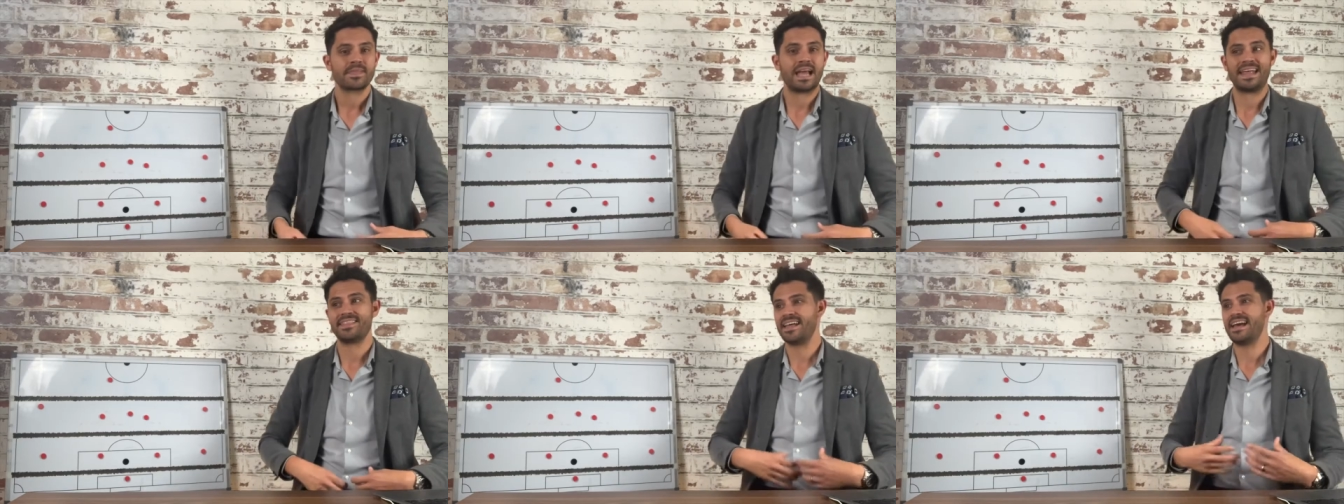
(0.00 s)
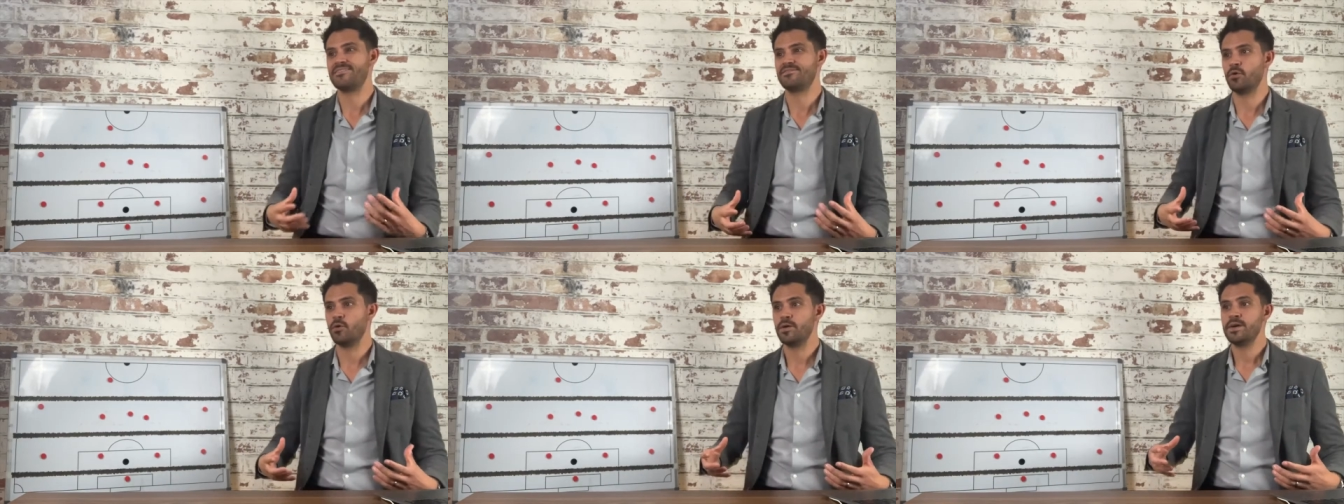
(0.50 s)
and
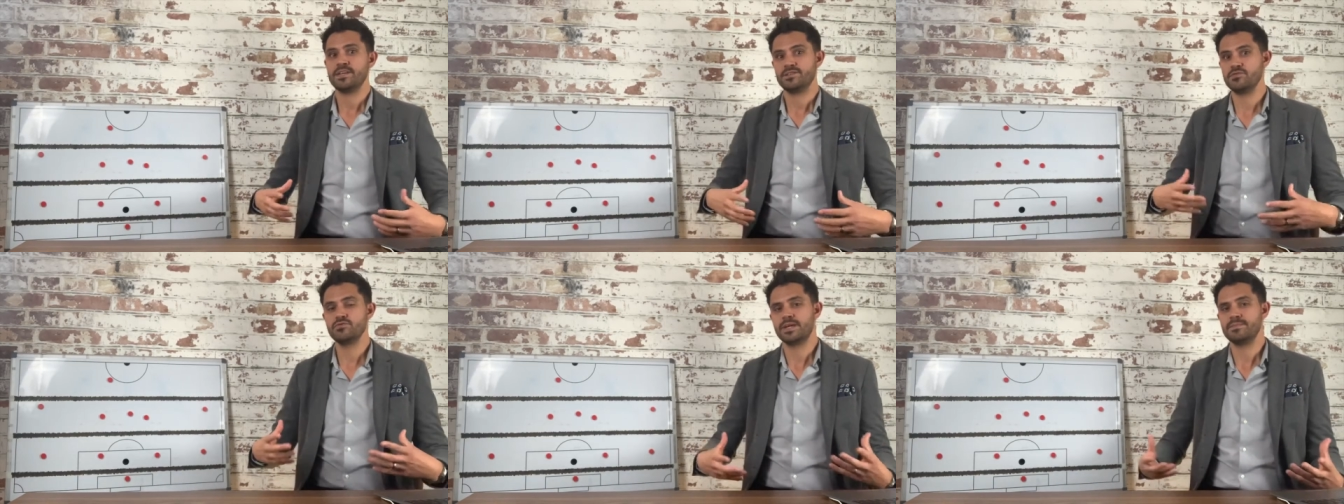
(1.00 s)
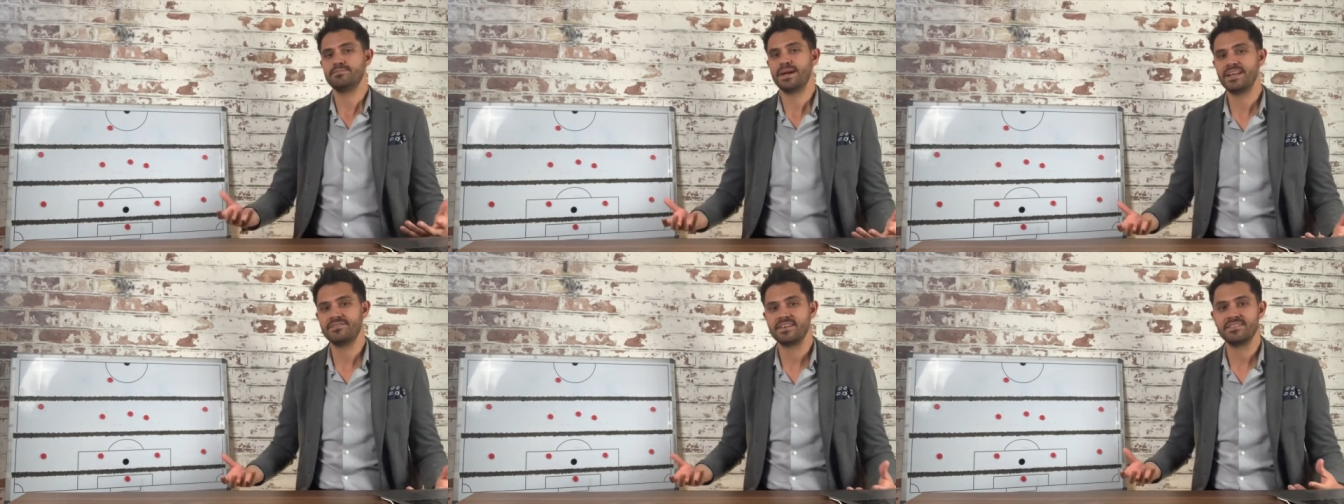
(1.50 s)
therefore you can
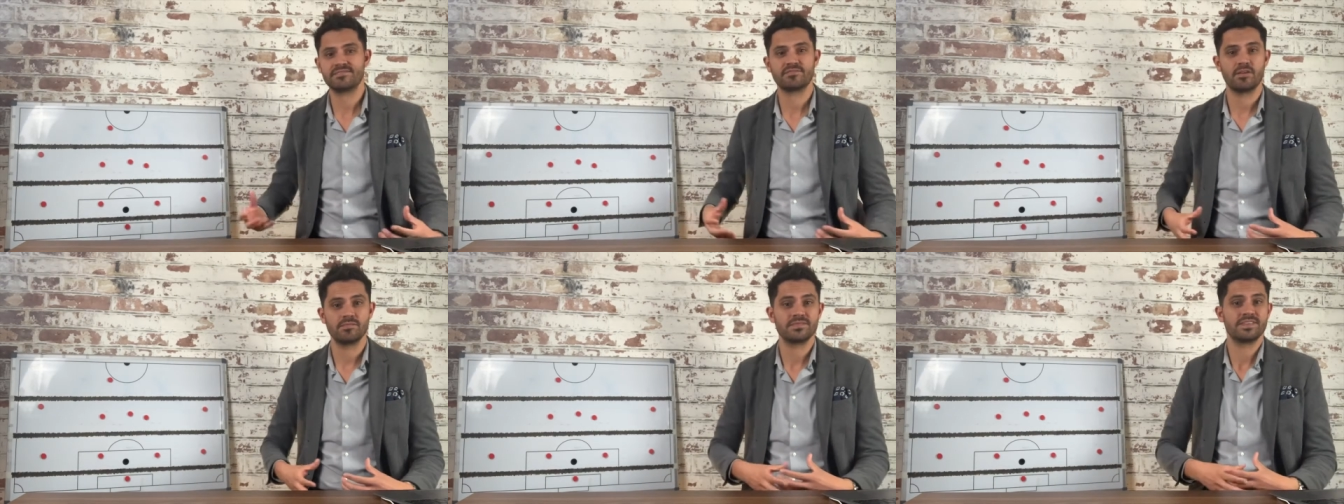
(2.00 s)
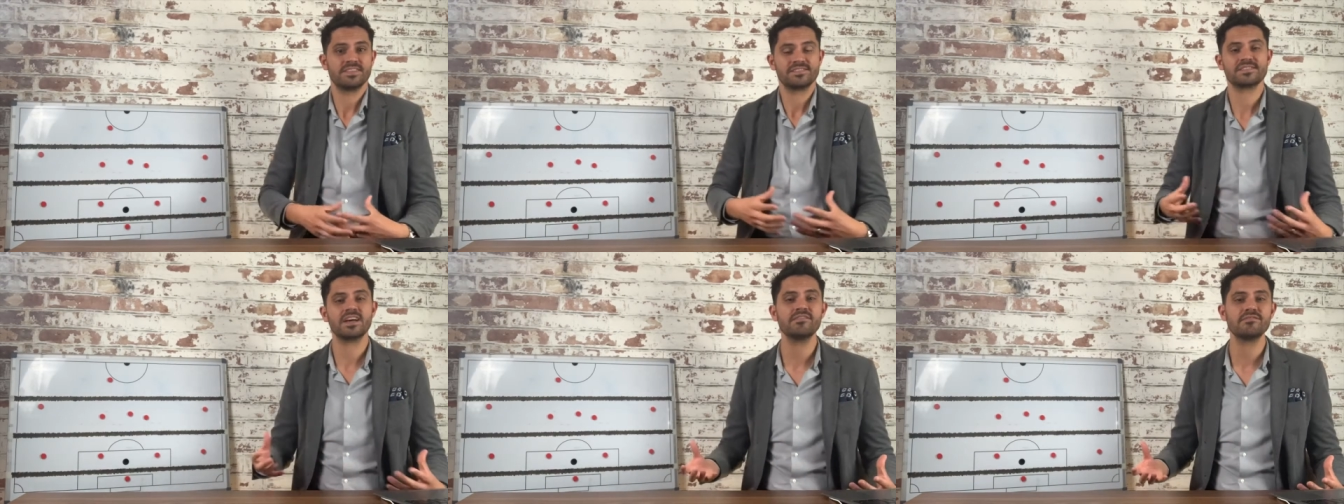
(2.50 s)
benefit from the
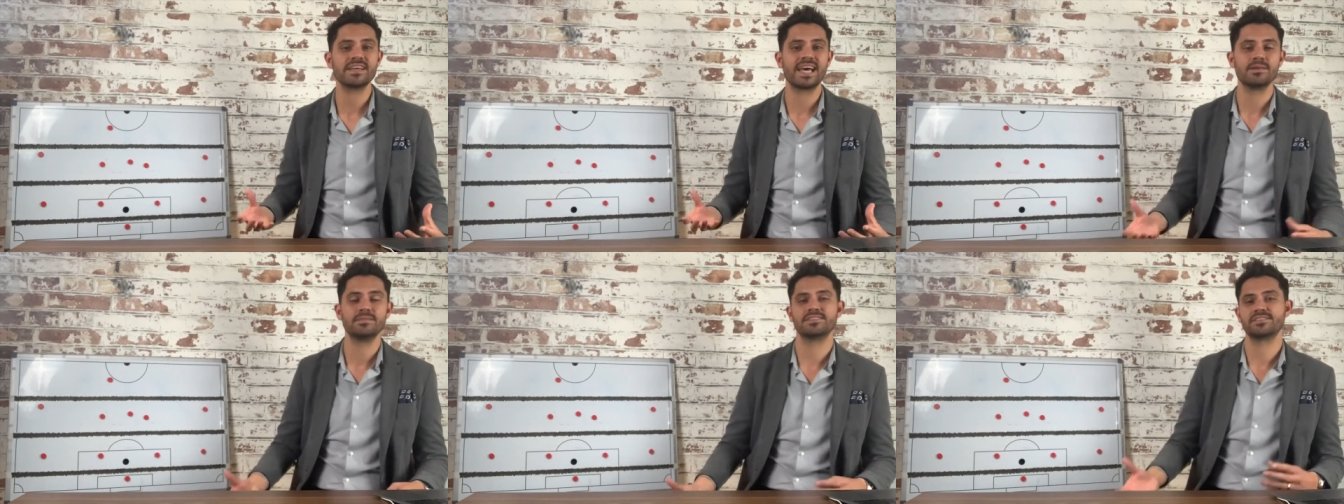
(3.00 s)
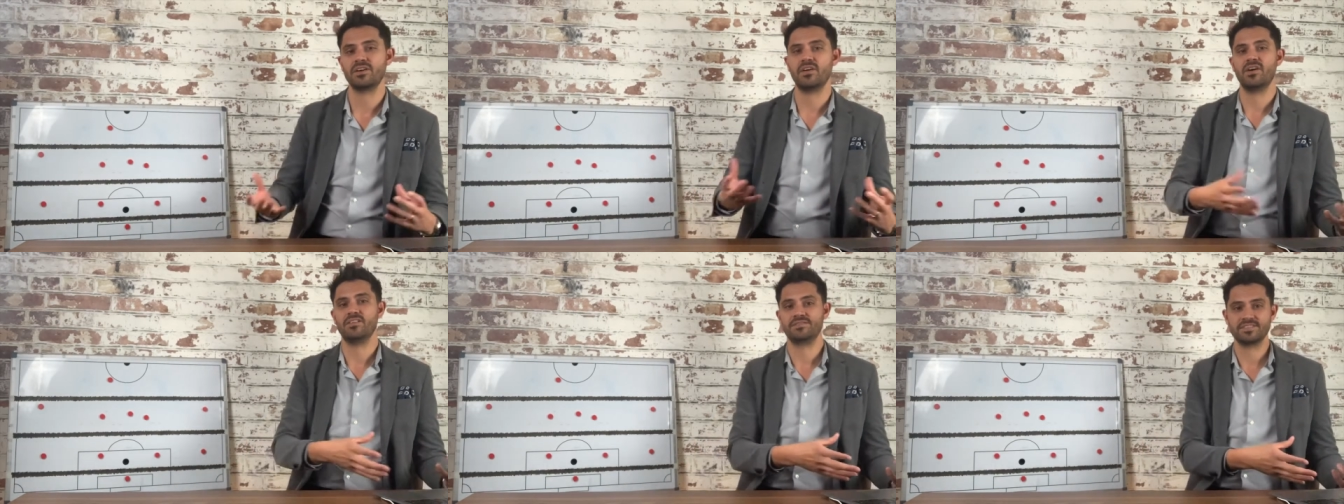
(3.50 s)
discovery elements
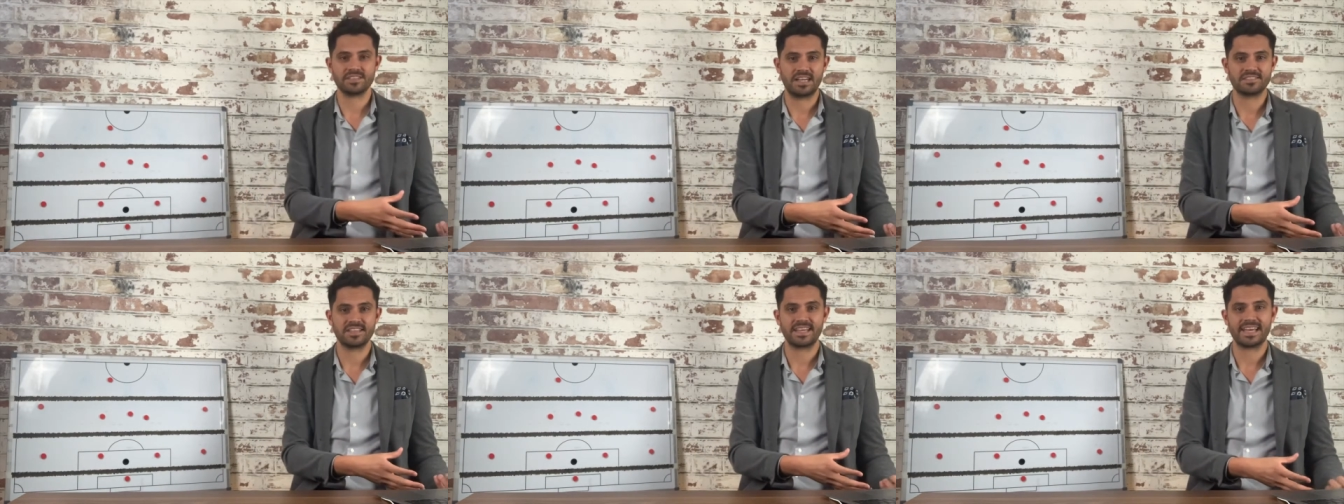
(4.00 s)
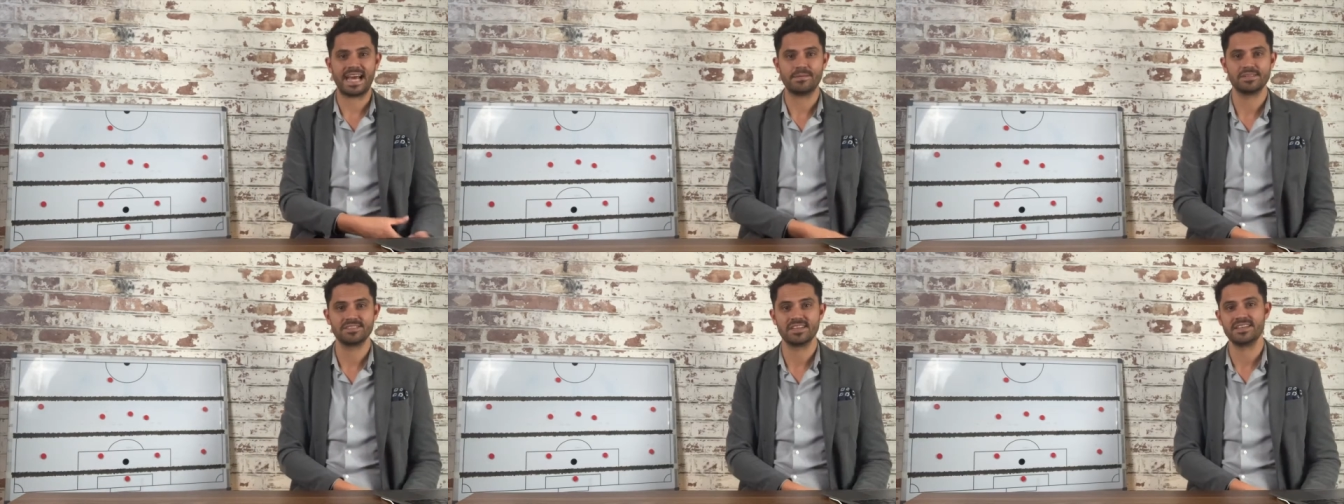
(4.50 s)
of sites like
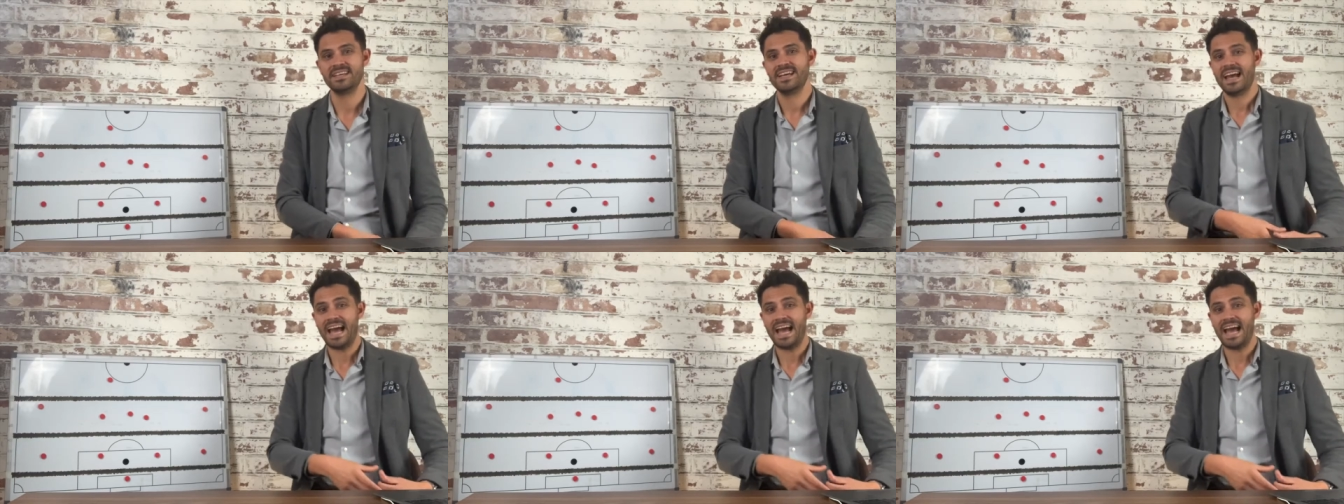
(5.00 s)
Amazon